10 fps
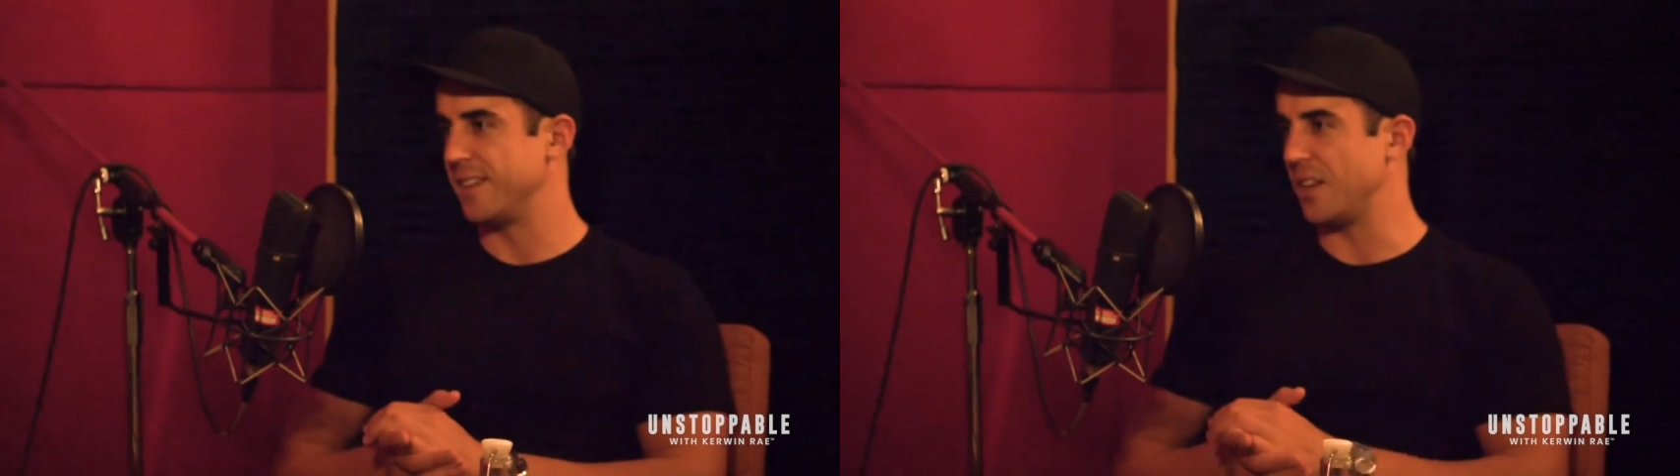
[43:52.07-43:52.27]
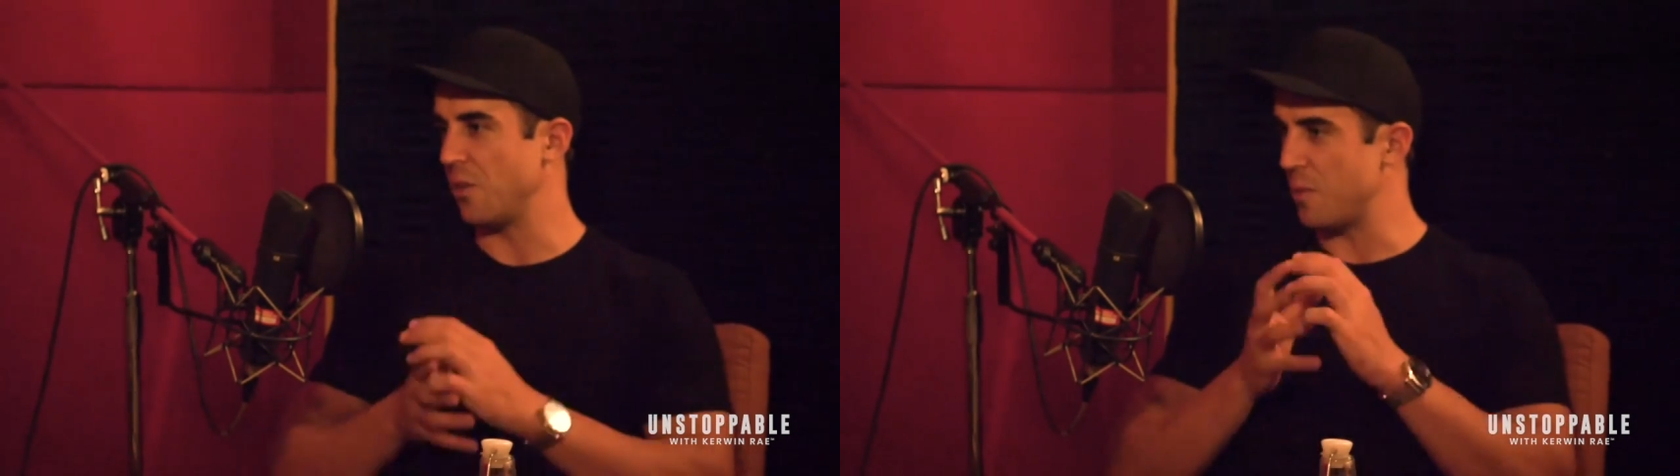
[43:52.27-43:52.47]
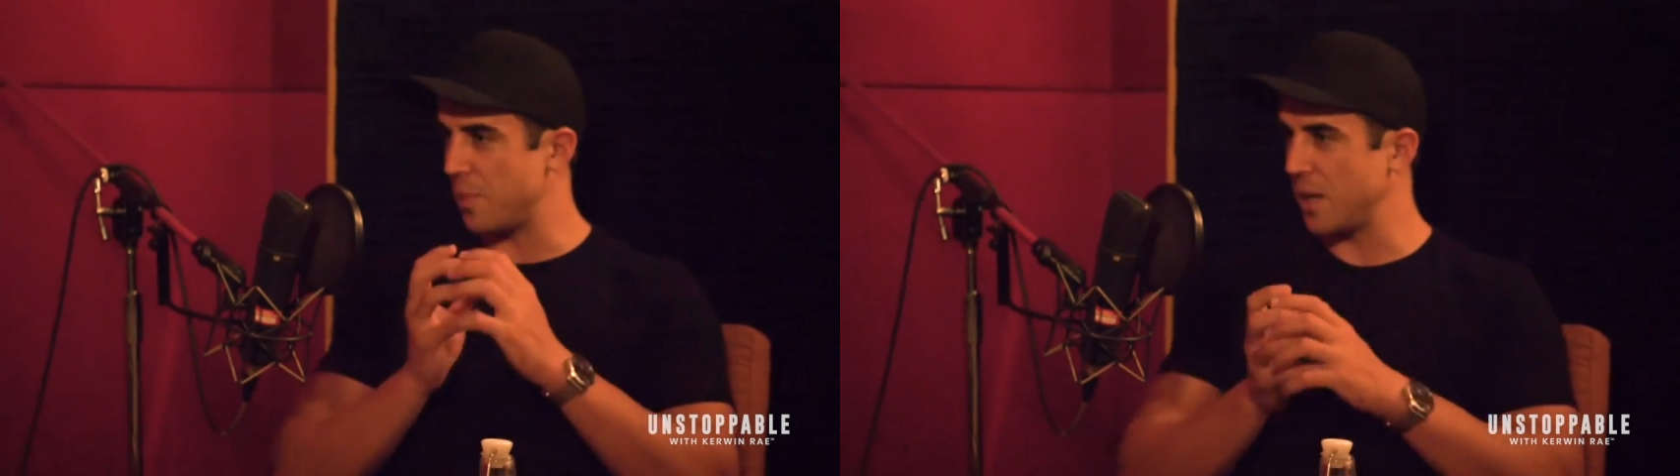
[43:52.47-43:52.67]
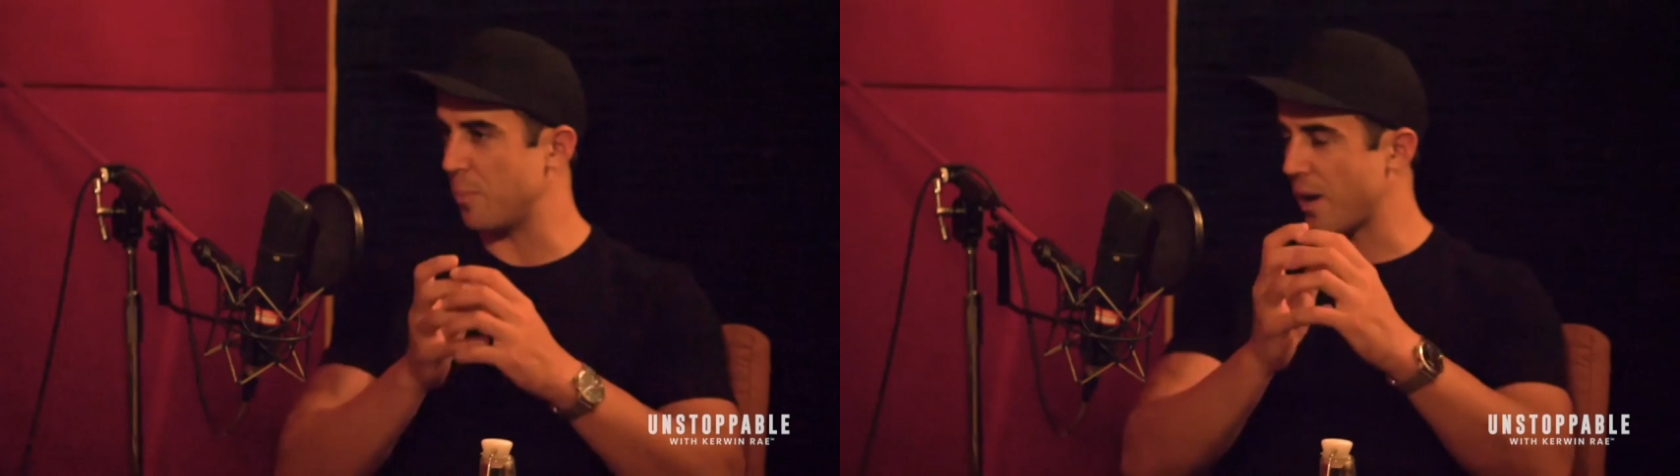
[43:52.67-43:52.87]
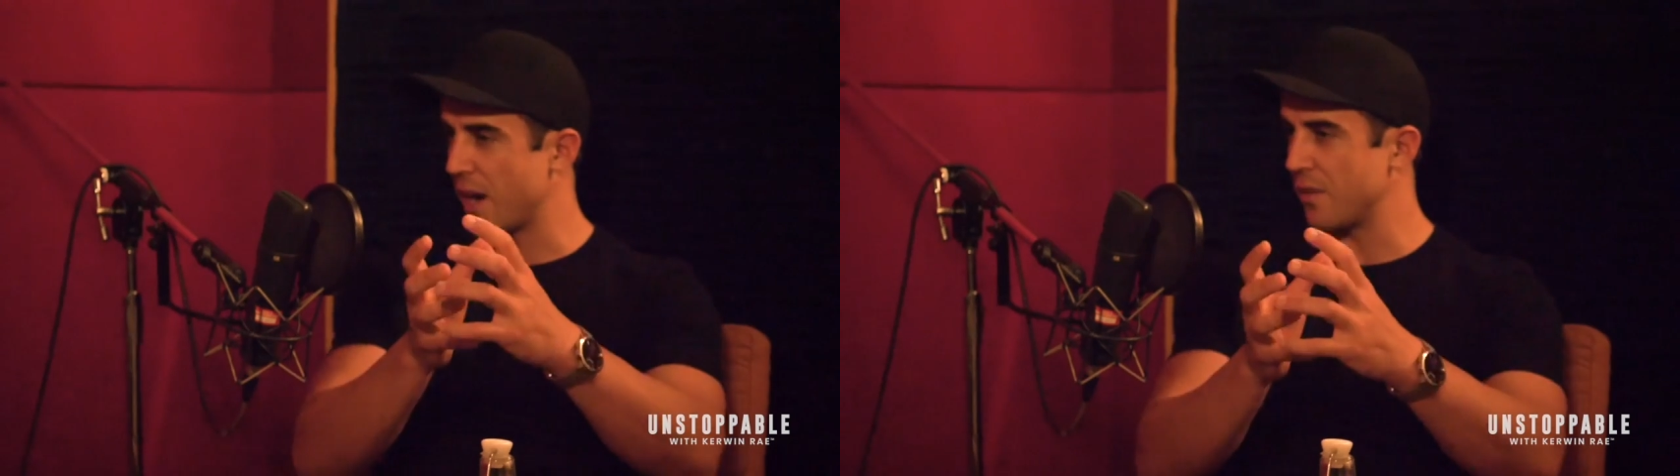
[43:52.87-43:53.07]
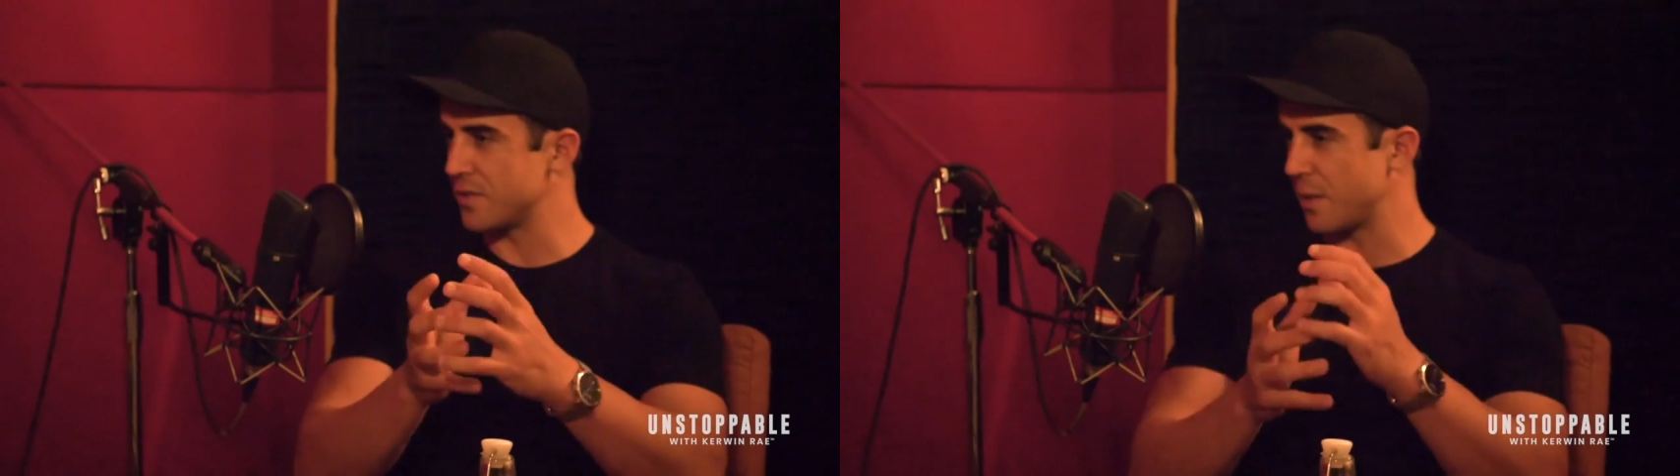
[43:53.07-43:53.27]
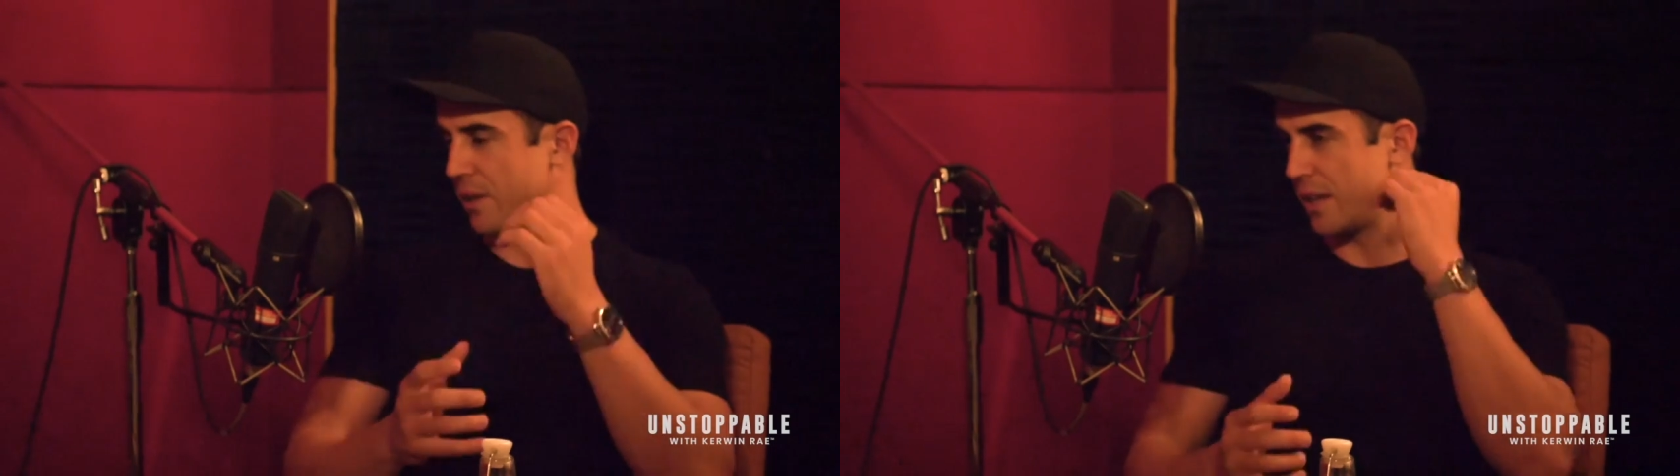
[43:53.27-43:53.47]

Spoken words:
and be a part of something.